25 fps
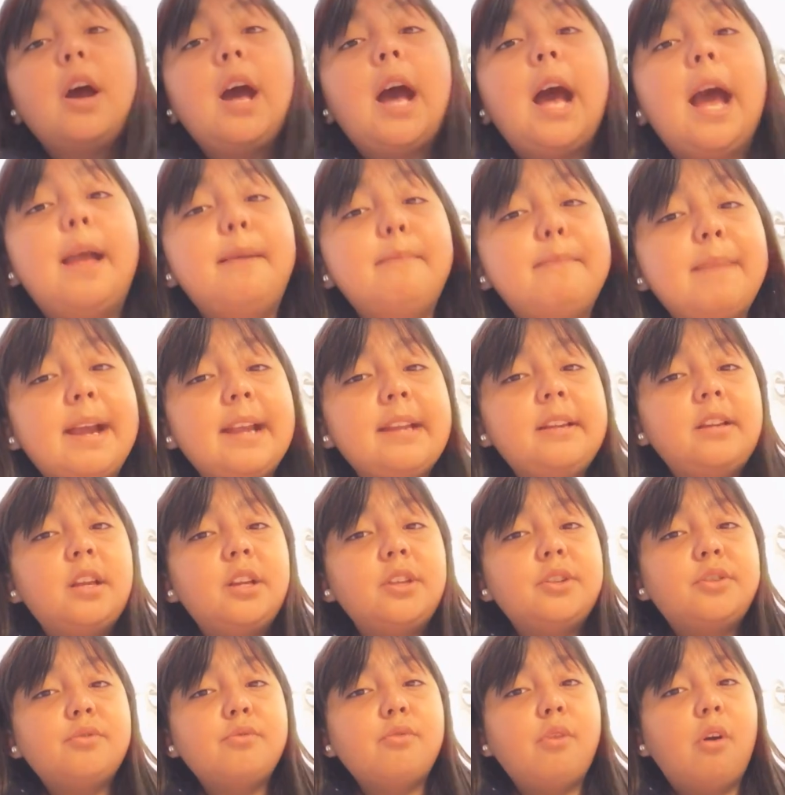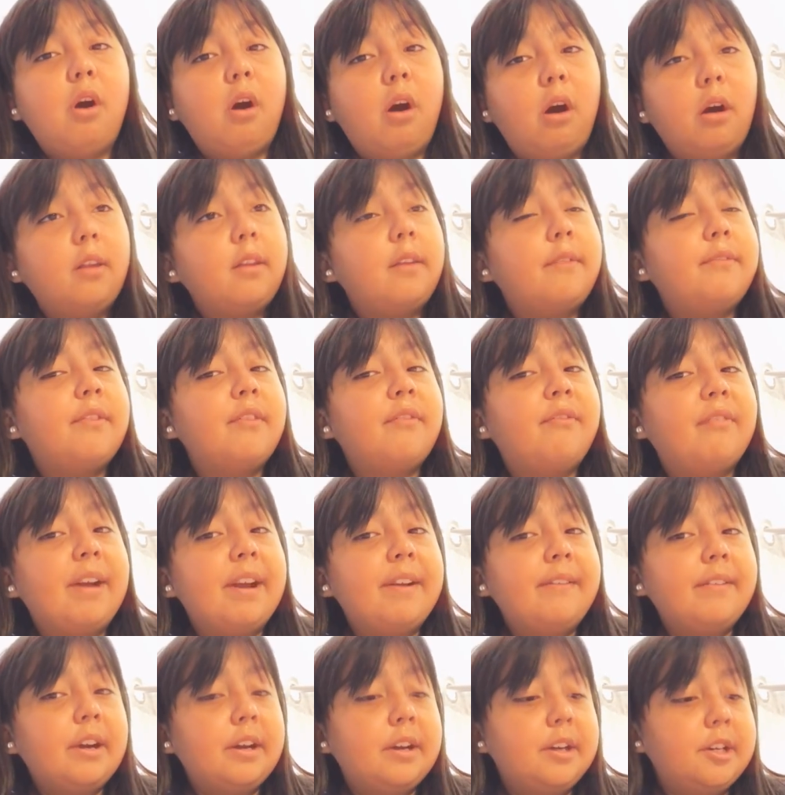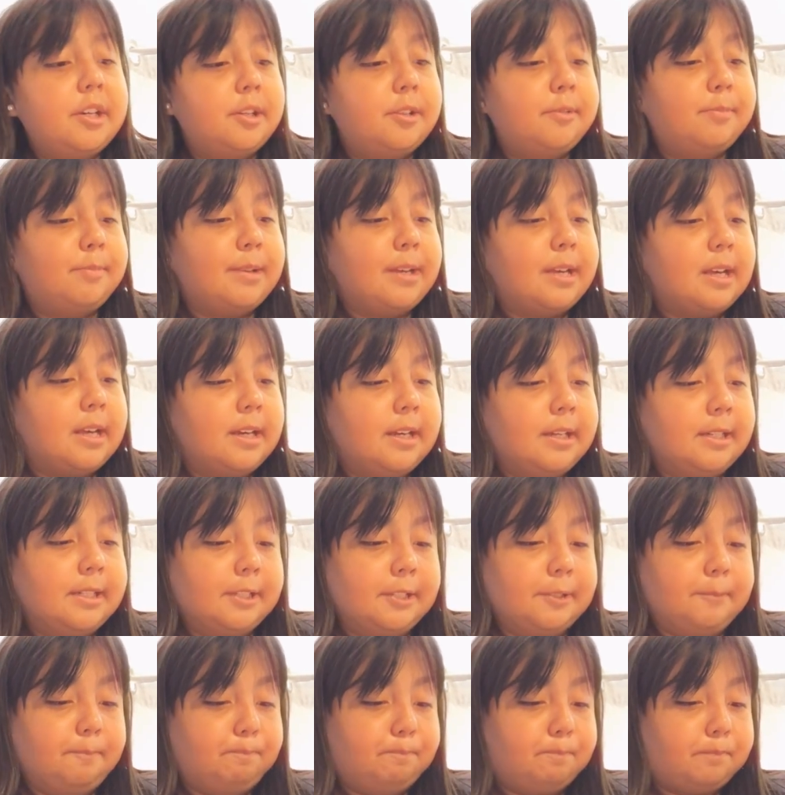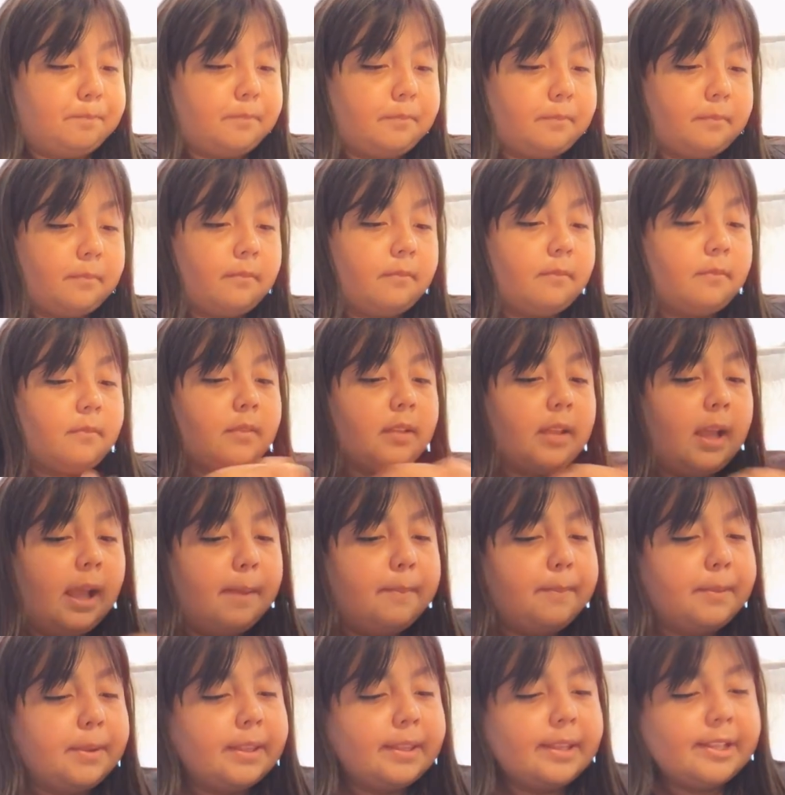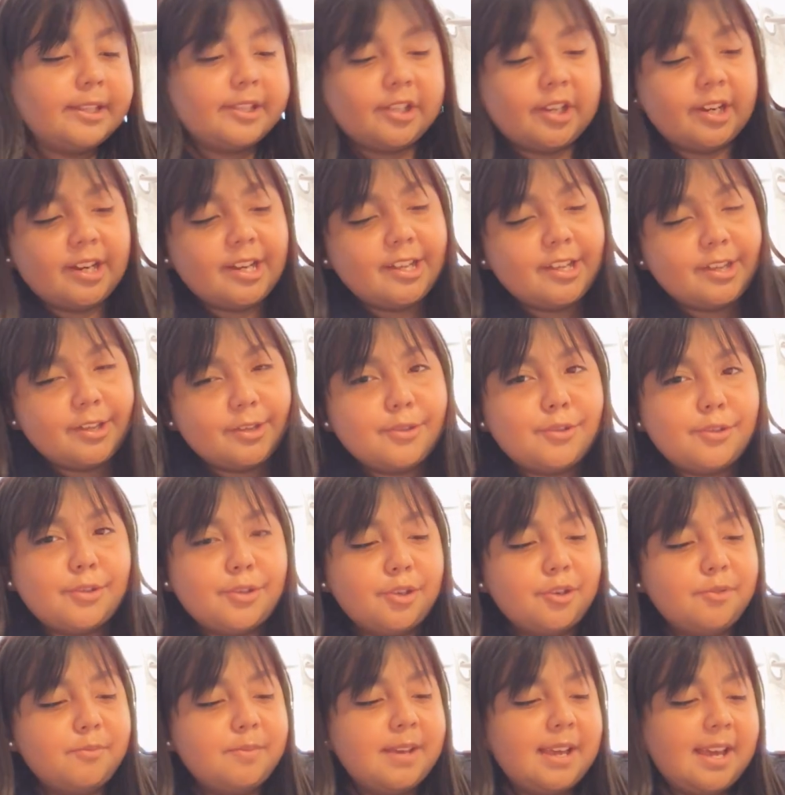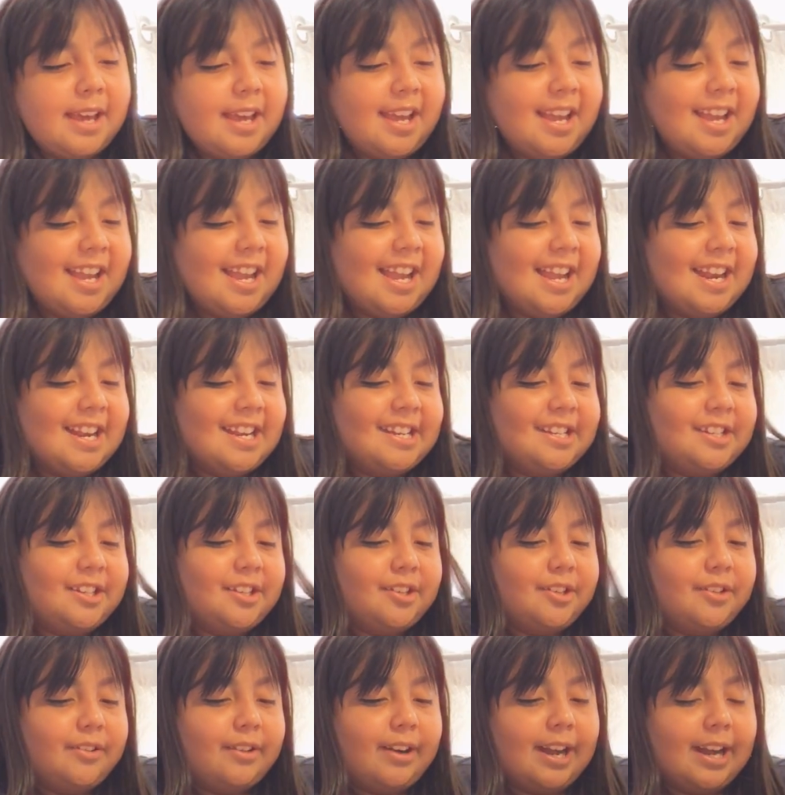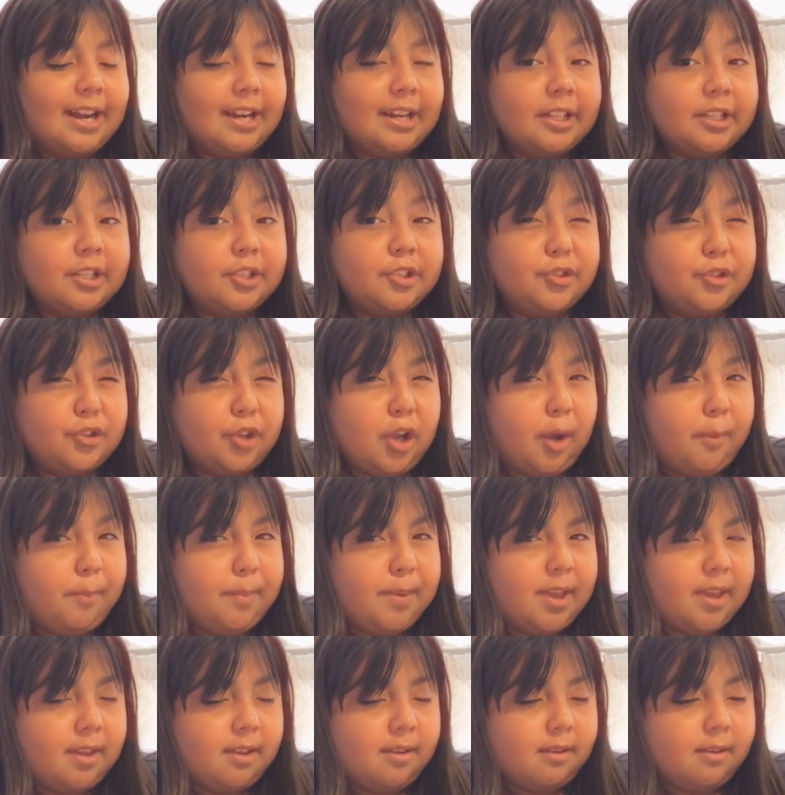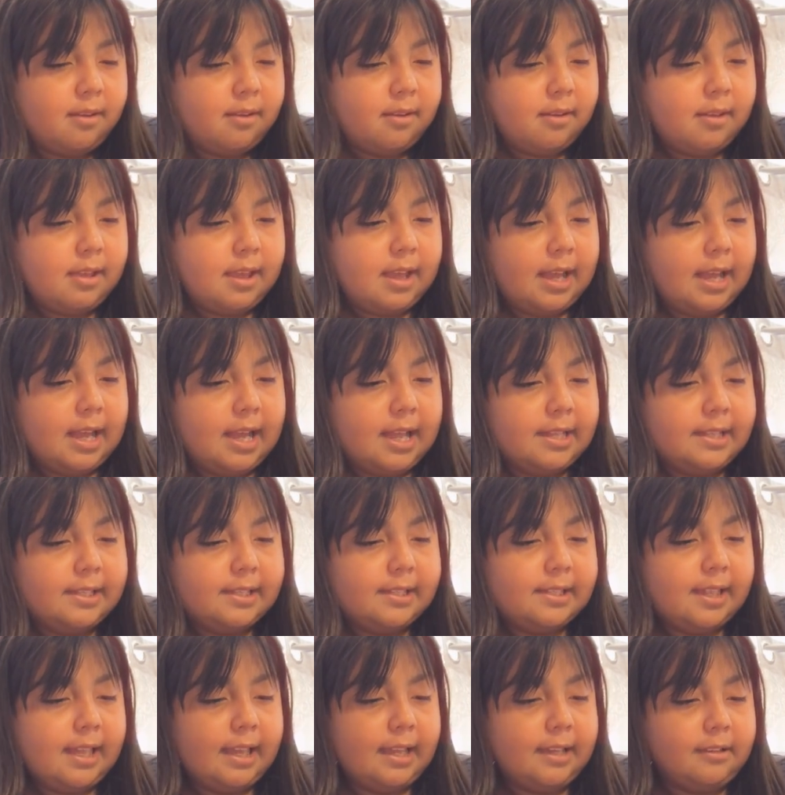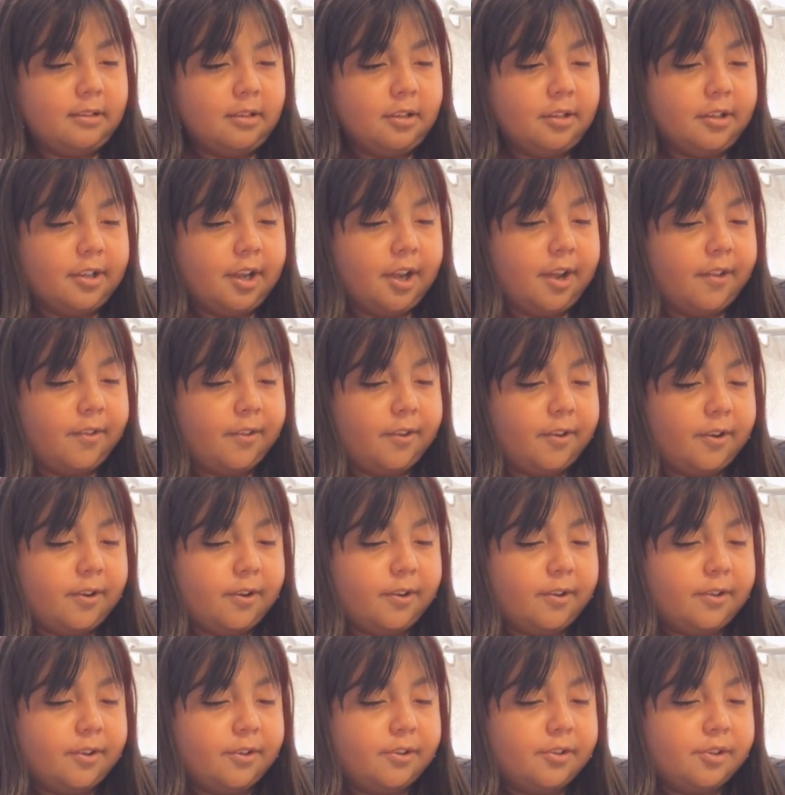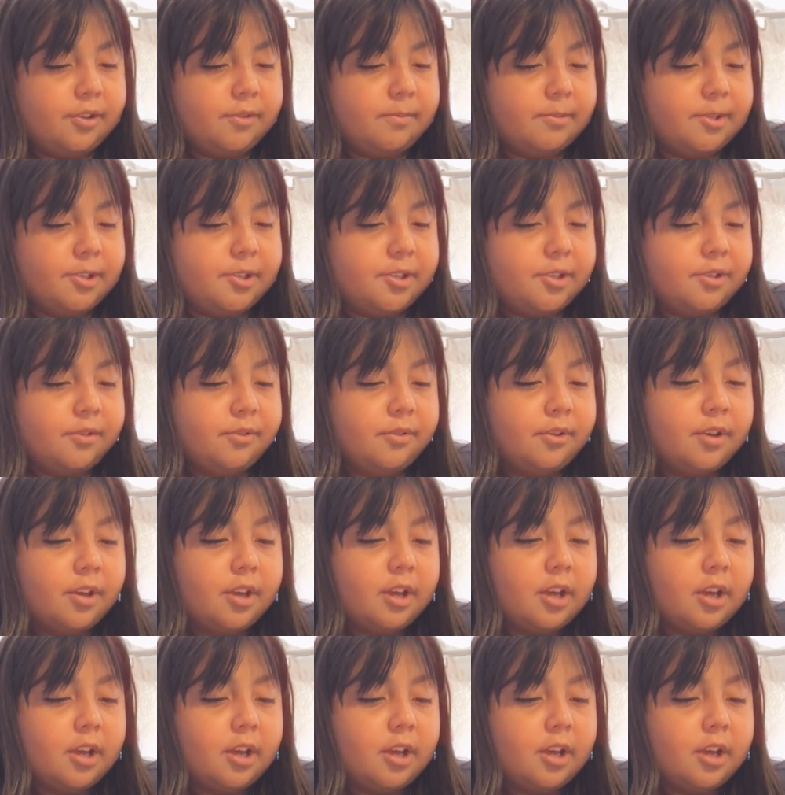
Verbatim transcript: I might not do all of the five hours because I'm barely starting YouTube and I don't know how to stop it as like other YouTubers do.